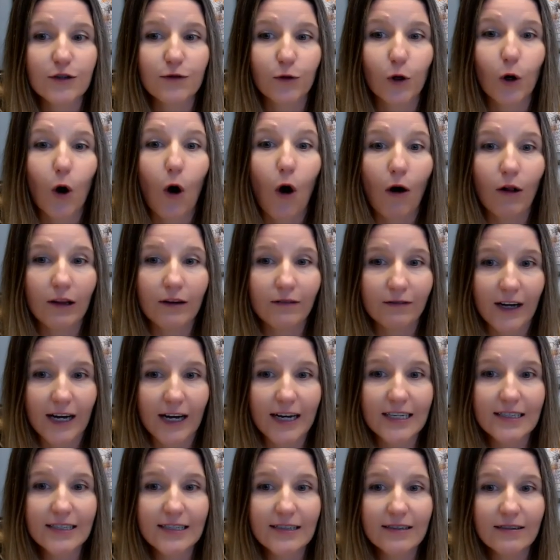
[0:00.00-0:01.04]
for all of
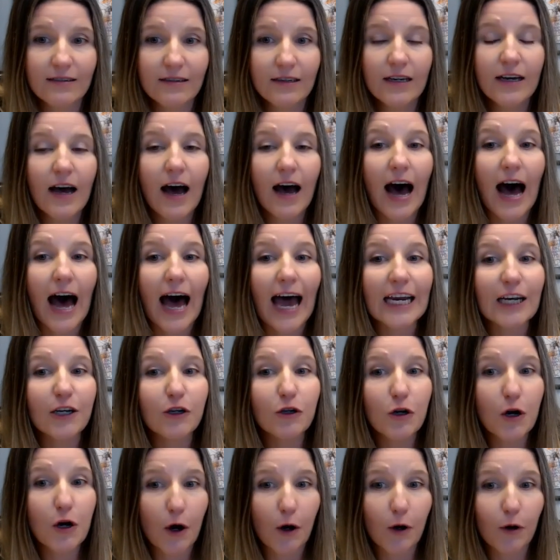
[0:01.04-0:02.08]
us. I
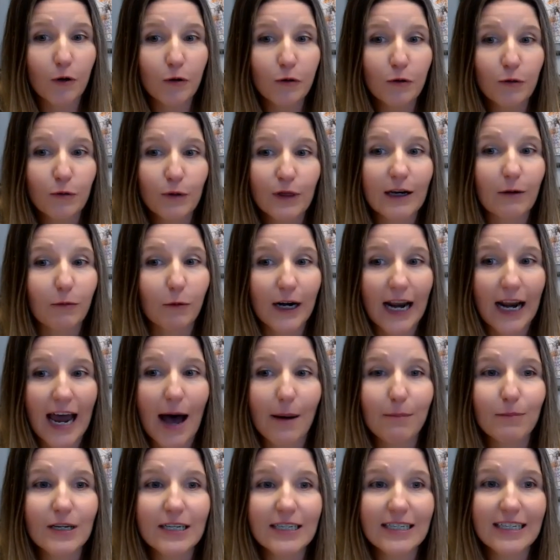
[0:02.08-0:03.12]
know that what
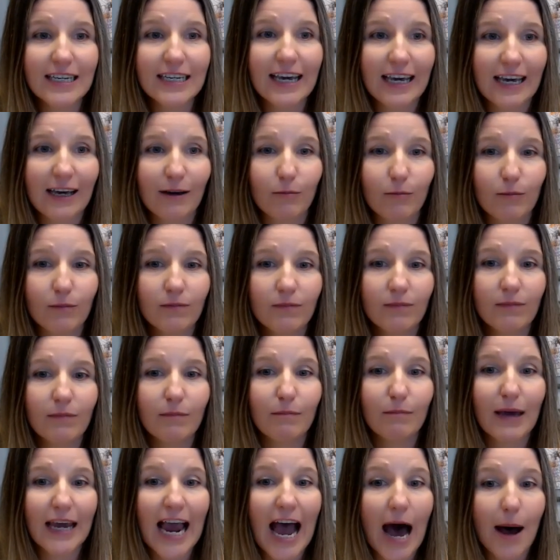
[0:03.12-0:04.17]
happened to him
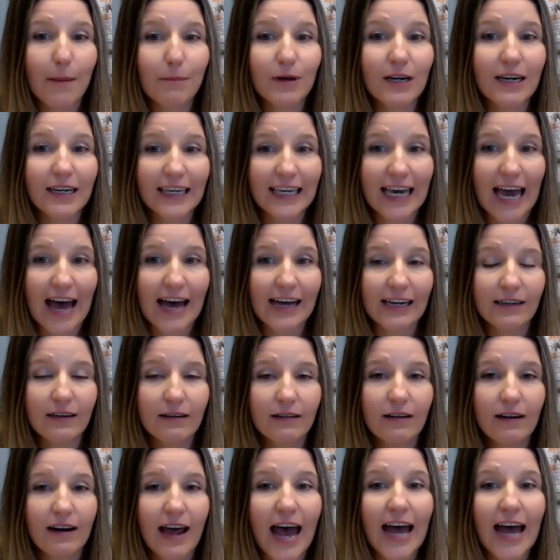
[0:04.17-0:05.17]
may happen again,